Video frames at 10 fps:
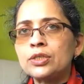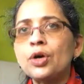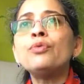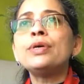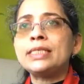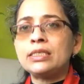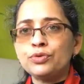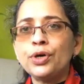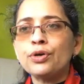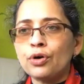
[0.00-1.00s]
oh, is it
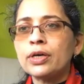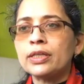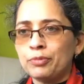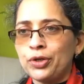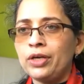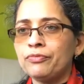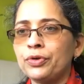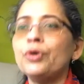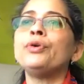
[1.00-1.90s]
3:00 in the morning for you?